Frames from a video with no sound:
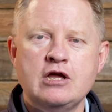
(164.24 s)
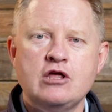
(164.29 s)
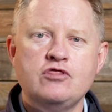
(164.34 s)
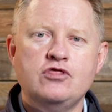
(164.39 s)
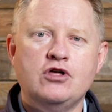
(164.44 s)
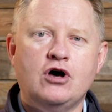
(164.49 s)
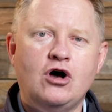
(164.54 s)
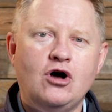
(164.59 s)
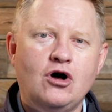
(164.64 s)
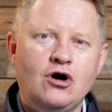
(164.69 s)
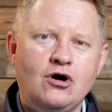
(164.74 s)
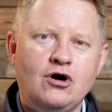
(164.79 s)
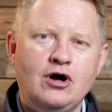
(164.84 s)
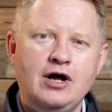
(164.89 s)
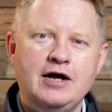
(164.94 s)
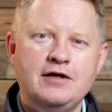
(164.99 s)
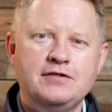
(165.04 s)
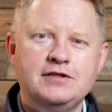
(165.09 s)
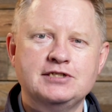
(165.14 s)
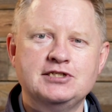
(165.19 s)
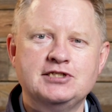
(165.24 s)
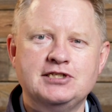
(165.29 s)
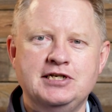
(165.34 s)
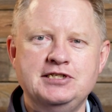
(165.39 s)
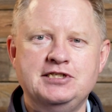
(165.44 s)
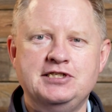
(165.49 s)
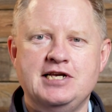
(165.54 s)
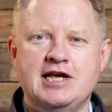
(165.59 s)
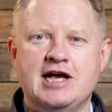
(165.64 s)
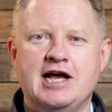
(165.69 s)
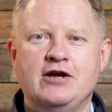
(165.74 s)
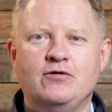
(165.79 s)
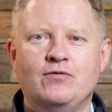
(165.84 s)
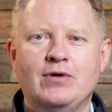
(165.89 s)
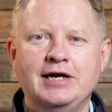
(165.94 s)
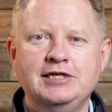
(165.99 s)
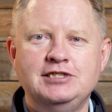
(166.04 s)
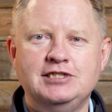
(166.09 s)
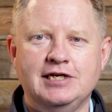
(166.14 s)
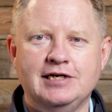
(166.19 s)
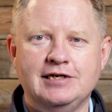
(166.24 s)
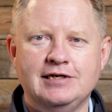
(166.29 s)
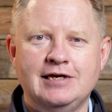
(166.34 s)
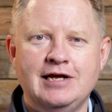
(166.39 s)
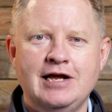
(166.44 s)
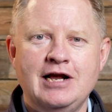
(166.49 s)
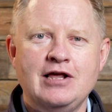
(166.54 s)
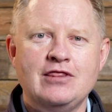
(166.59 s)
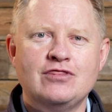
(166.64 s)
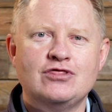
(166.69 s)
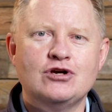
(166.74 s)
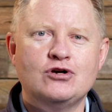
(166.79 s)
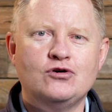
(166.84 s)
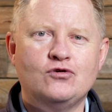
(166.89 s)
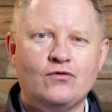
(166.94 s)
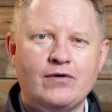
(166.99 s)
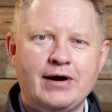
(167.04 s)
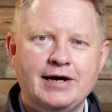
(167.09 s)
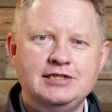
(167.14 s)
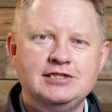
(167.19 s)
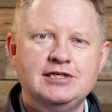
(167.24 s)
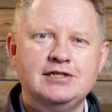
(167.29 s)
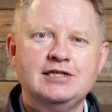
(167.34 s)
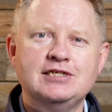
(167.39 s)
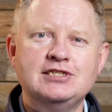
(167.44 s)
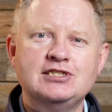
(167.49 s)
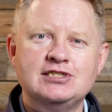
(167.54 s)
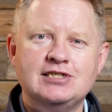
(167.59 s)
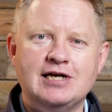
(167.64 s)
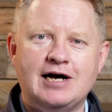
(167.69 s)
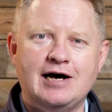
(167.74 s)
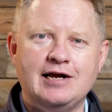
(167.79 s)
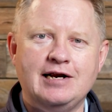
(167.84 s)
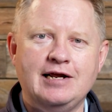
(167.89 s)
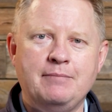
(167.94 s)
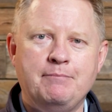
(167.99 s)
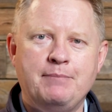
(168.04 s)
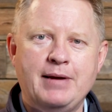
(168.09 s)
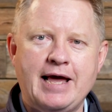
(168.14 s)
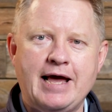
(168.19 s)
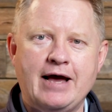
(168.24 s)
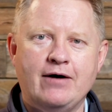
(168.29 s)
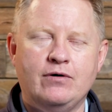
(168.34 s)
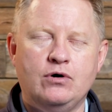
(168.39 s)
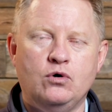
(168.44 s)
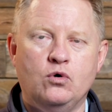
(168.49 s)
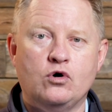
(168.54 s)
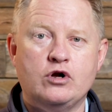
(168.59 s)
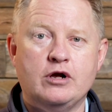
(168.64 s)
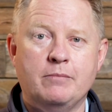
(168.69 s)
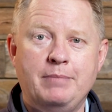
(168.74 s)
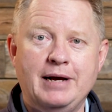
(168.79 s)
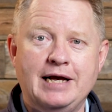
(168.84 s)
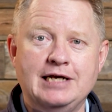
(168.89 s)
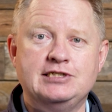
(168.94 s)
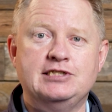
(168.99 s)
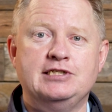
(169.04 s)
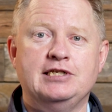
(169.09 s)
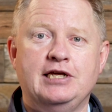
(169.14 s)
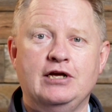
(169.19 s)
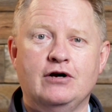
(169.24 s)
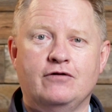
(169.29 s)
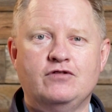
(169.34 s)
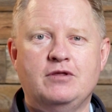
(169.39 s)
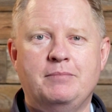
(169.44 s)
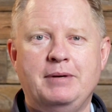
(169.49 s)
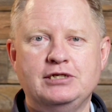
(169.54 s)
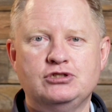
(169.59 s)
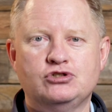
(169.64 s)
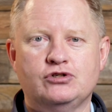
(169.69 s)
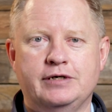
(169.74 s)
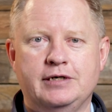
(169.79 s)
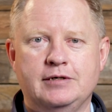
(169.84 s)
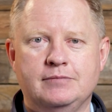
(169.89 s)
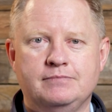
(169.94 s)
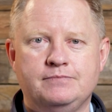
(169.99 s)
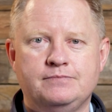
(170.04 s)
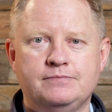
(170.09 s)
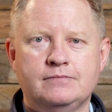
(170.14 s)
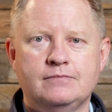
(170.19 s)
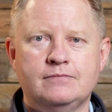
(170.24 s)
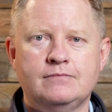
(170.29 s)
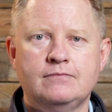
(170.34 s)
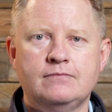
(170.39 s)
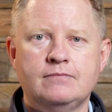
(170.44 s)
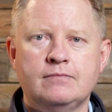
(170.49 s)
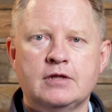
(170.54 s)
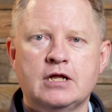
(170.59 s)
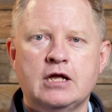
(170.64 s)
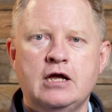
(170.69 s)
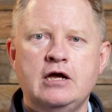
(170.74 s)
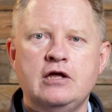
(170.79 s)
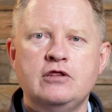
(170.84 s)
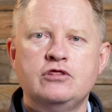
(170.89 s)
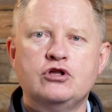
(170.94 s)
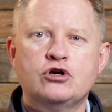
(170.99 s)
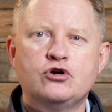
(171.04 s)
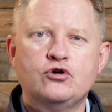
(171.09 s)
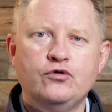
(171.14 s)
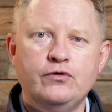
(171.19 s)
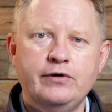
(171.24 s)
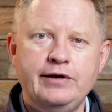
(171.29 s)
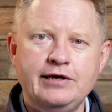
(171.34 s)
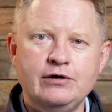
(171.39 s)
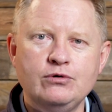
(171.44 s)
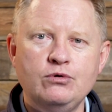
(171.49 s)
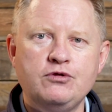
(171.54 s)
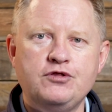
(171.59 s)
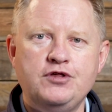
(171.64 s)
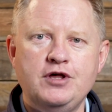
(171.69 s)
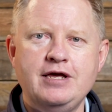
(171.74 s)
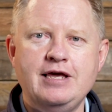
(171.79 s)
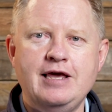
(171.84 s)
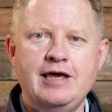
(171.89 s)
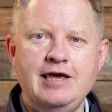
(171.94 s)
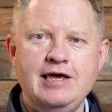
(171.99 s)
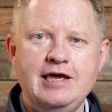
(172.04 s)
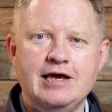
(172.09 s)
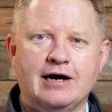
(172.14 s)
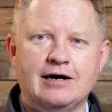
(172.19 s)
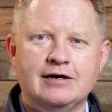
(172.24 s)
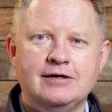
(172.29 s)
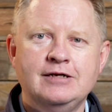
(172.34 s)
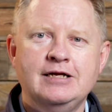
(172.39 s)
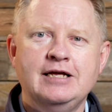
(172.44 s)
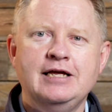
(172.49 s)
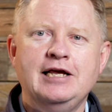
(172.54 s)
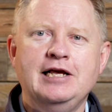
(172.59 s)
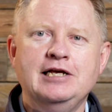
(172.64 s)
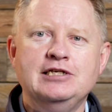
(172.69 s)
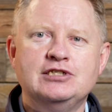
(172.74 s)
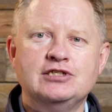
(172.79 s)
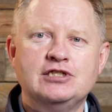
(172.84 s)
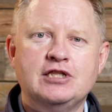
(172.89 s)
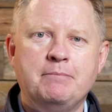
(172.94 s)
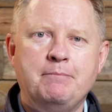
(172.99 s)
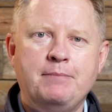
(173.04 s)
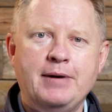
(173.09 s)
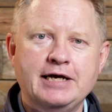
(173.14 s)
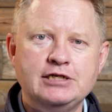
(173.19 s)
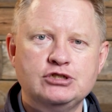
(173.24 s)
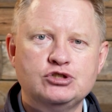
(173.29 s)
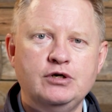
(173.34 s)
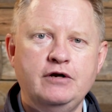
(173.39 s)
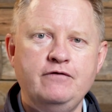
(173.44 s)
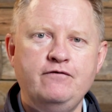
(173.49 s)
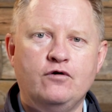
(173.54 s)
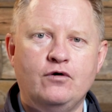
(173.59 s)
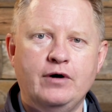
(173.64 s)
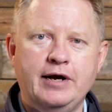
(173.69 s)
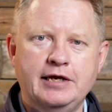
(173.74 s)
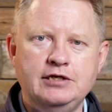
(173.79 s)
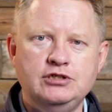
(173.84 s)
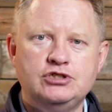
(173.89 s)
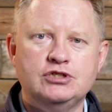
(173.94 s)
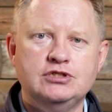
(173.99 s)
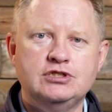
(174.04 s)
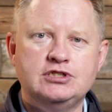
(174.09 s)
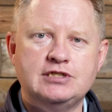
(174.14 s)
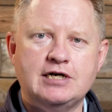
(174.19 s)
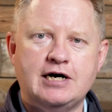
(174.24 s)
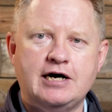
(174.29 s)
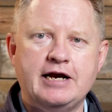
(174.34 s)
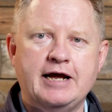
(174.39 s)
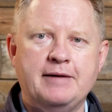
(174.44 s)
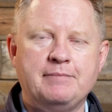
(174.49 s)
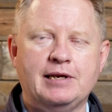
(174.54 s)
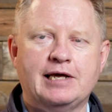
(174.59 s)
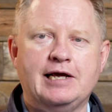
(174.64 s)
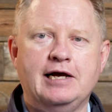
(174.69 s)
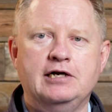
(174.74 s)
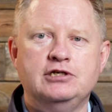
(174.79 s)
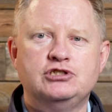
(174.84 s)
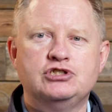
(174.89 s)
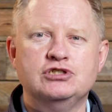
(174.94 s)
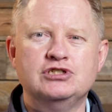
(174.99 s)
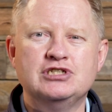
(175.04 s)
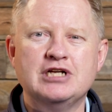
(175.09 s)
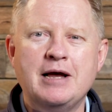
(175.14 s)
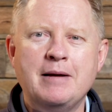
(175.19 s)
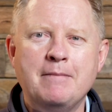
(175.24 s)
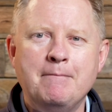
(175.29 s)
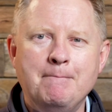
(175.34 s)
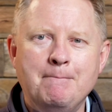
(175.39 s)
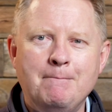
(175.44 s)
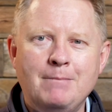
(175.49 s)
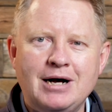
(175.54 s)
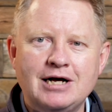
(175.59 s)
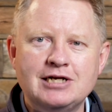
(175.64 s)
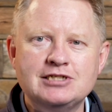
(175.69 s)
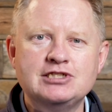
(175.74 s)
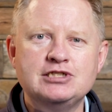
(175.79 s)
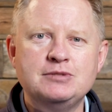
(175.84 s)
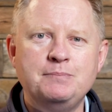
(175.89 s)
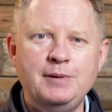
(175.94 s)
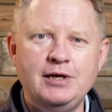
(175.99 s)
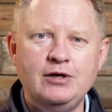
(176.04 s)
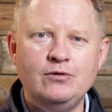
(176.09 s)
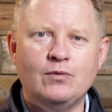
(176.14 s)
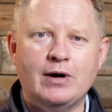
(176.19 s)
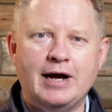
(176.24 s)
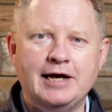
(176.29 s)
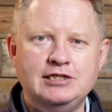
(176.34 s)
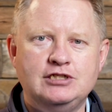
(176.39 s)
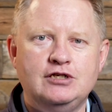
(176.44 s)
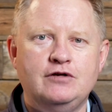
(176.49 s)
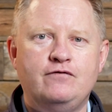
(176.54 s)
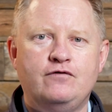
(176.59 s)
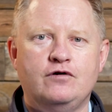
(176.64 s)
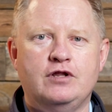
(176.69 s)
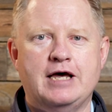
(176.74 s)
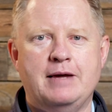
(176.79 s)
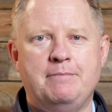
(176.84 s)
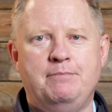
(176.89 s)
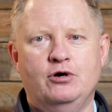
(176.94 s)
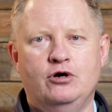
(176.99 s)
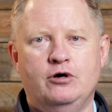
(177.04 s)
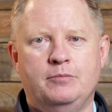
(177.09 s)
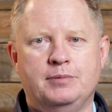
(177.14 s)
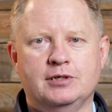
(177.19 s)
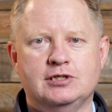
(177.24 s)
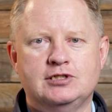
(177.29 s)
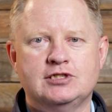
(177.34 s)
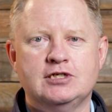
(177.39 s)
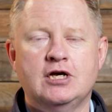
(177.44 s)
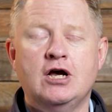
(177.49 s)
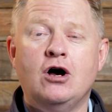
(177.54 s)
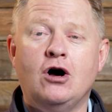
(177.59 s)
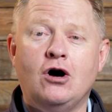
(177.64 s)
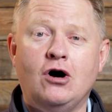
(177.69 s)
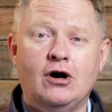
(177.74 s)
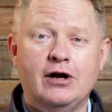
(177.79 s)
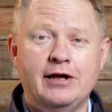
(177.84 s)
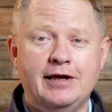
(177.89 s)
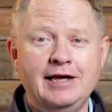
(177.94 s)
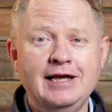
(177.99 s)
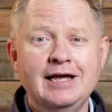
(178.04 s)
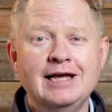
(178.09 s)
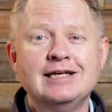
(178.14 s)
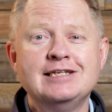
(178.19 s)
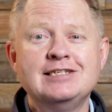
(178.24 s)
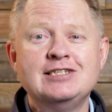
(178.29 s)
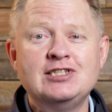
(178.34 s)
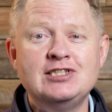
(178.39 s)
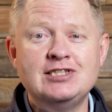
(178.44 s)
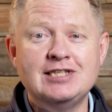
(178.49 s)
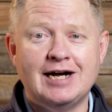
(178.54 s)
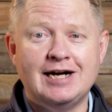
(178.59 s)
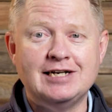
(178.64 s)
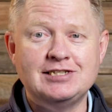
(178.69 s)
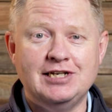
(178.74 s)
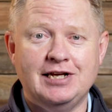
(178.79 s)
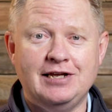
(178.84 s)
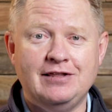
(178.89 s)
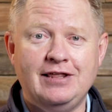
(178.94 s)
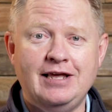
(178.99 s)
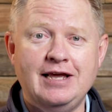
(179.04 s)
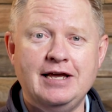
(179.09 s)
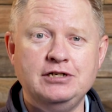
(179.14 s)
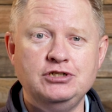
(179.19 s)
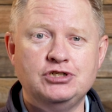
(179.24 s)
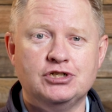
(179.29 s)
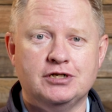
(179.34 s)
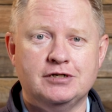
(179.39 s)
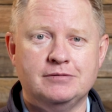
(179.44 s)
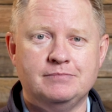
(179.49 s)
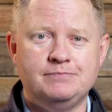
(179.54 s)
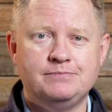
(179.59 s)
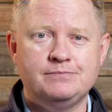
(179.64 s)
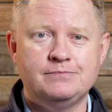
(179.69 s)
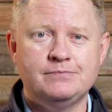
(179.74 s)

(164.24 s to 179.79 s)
The higher the CCA rating, the greater the starting power or capacity of the battery. The critical thing here is that the battery for engine start applications must be rated for that purpose, i.e. starting the engine.